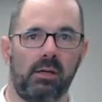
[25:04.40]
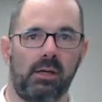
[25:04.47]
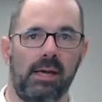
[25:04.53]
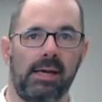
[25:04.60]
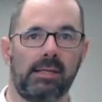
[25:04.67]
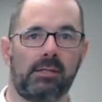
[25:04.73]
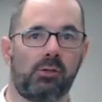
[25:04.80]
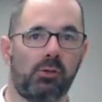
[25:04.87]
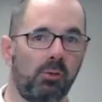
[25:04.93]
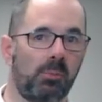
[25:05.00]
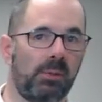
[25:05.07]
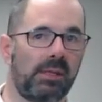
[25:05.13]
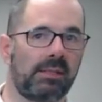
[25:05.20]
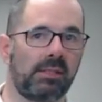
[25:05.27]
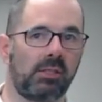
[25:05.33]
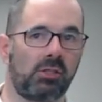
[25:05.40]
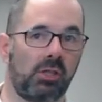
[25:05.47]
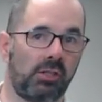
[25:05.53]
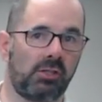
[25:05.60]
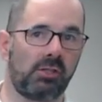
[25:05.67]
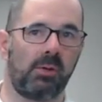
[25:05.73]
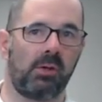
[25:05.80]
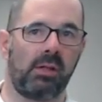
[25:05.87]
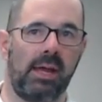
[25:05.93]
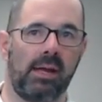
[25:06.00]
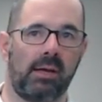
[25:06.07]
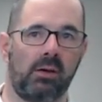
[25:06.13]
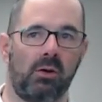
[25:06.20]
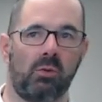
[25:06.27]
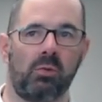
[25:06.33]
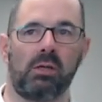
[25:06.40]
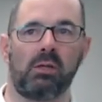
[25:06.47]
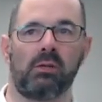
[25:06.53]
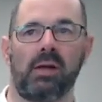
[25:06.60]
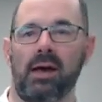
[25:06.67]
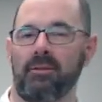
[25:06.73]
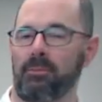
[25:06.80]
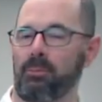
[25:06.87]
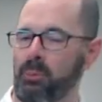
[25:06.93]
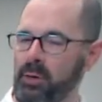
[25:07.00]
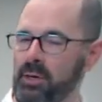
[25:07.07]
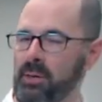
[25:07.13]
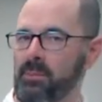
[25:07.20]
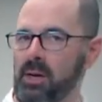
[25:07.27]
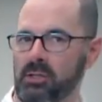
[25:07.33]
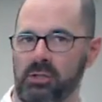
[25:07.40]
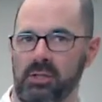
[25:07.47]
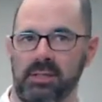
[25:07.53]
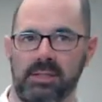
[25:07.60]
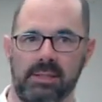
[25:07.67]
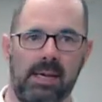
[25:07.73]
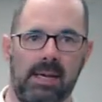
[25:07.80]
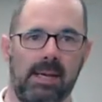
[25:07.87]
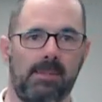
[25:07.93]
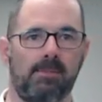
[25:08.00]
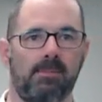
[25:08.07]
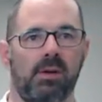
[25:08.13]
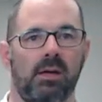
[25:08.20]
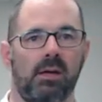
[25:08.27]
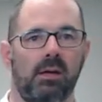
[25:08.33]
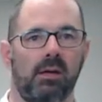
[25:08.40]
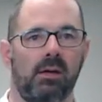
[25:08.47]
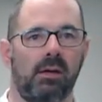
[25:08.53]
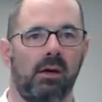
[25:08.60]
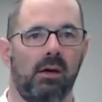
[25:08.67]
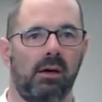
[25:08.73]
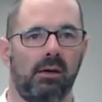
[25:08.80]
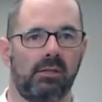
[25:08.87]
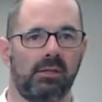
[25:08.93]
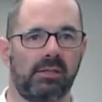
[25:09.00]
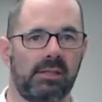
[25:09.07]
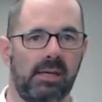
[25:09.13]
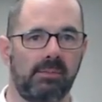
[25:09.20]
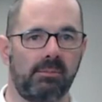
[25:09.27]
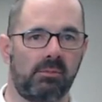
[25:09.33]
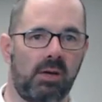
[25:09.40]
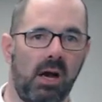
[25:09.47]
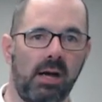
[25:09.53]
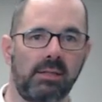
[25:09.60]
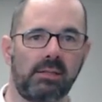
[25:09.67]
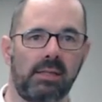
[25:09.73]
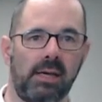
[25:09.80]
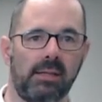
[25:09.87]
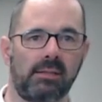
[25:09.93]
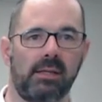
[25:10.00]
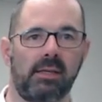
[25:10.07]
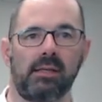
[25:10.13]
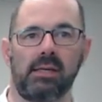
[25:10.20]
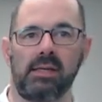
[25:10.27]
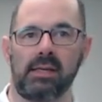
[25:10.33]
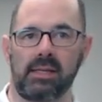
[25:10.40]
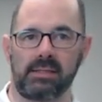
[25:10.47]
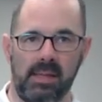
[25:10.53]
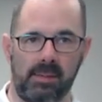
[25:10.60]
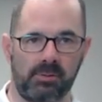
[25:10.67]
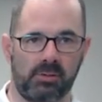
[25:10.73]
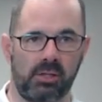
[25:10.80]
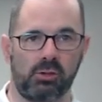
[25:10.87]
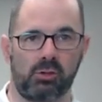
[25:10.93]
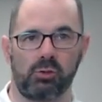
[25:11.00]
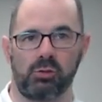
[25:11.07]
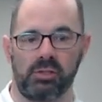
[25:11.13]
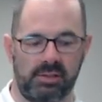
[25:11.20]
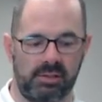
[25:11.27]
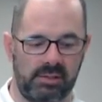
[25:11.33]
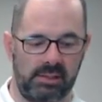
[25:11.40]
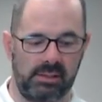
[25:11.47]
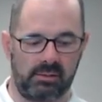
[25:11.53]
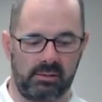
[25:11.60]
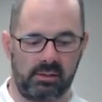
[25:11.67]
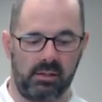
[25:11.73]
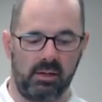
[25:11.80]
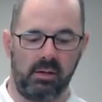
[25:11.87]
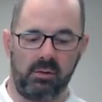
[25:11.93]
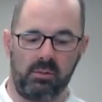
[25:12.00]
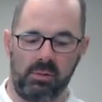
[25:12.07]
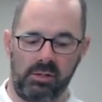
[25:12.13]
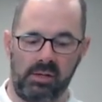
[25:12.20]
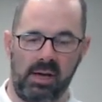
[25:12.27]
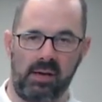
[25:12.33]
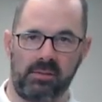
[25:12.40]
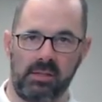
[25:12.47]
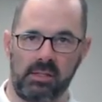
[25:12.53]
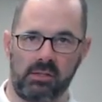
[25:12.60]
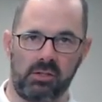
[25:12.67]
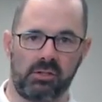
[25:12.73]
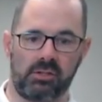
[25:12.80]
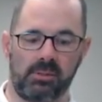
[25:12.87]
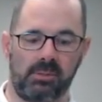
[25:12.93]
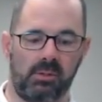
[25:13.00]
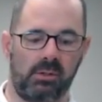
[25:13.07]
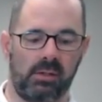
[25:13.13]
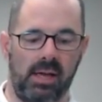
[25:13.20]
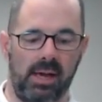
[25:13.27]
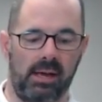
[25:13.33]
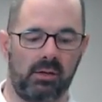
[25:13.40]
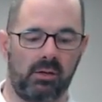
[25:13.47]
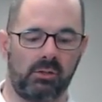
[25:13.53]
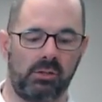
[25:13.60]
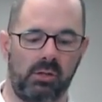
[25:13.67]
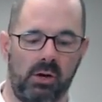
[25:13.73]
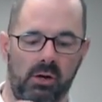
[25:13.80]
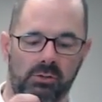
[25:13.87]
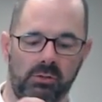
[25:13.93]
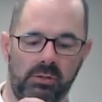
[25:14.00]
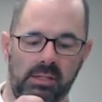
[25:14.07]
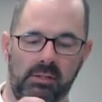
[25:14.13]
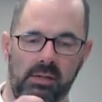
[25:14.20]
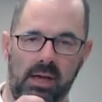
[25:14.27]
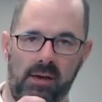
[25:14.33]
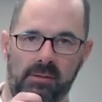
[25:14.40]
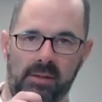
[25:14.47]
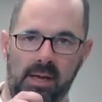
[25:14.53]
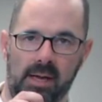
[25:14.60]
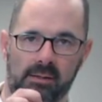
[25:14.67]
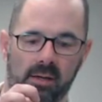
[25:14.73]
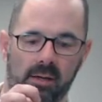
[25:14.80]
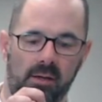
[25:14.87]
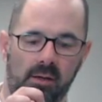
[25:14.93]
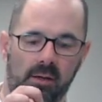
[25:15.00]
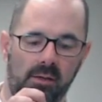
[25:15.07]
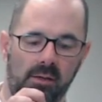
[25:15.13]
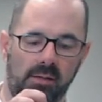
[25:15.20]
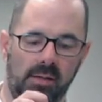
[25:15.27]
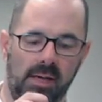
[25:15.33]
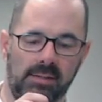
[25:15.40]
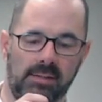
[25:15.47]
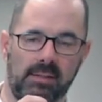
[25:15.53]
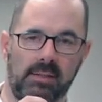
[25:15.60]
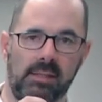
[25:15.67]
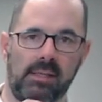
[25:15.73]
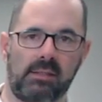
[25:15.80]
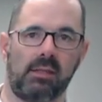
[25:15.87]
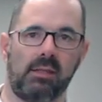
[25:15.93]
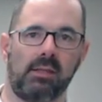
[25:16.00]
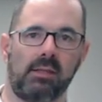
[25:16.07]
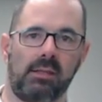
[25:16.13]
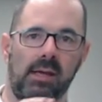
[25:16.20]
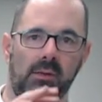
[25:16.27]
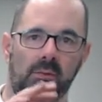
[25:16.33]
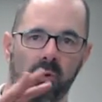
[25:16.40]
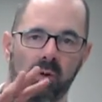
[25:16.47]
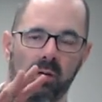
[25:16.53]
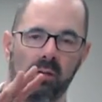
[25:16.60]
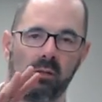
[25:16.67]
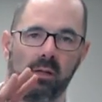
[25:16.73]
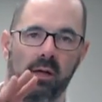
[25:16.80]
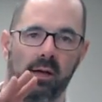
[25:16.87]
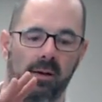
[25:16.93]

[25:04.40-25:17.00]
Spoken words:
A two-piece adjustable angle will have pretty much the same content, in exception to the seat. When you have an adjustable angle, you also need to have that seat that will